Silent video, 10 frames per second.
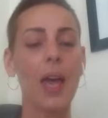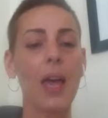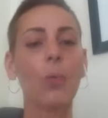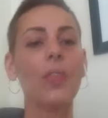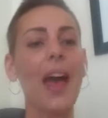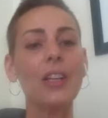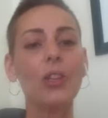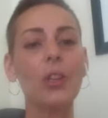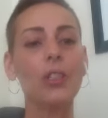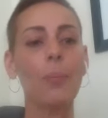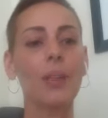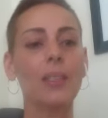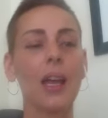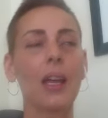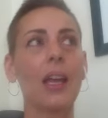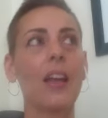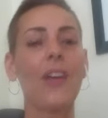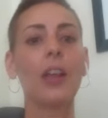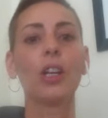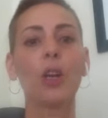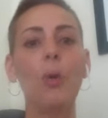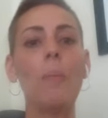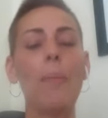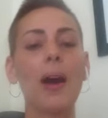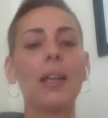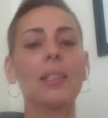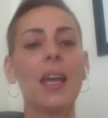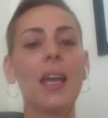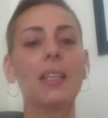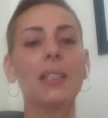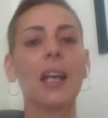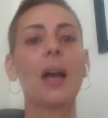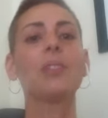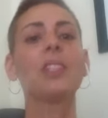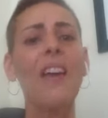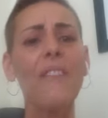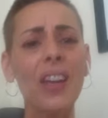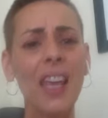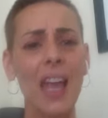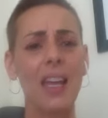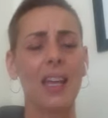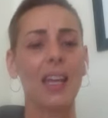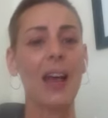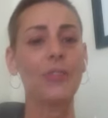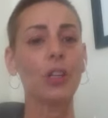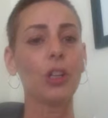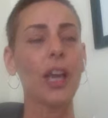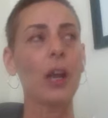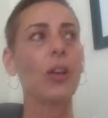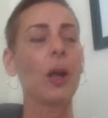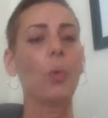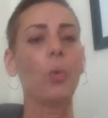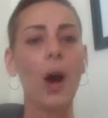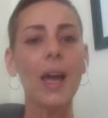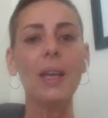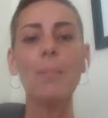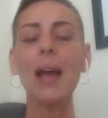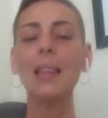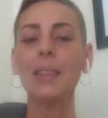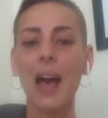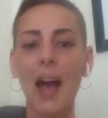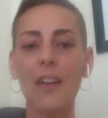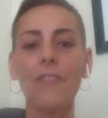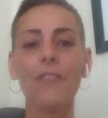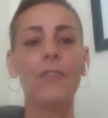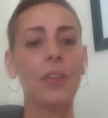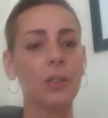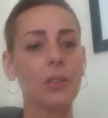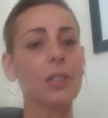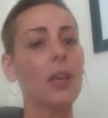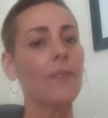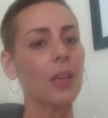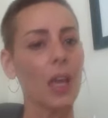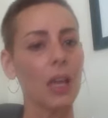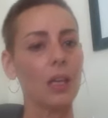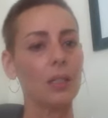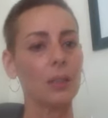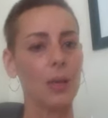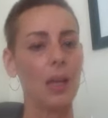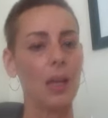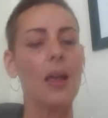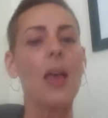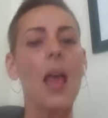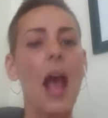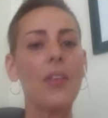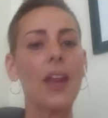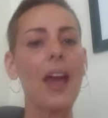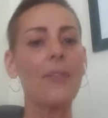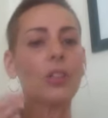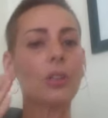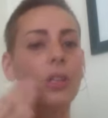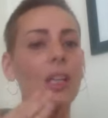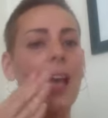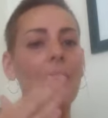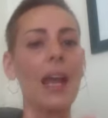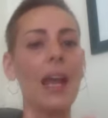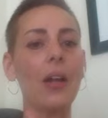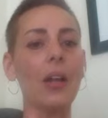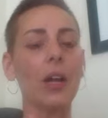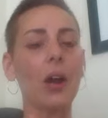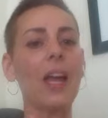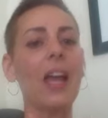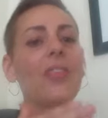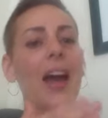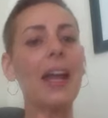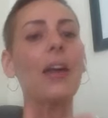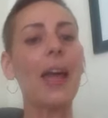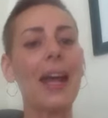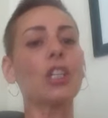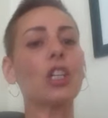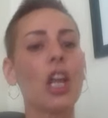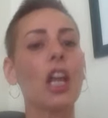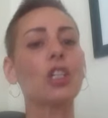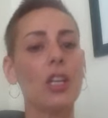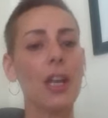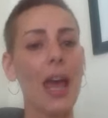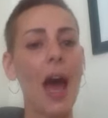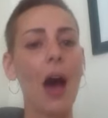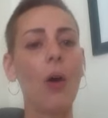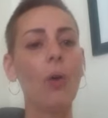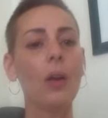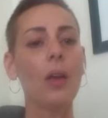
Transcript: And when that shows up, it's like, if I look at what my body's saying, it's like I'm suffocating. And I have to look at, okay, what in my life feels suffocating to me? And then I have to look at that area and go, okay, that area has to change now.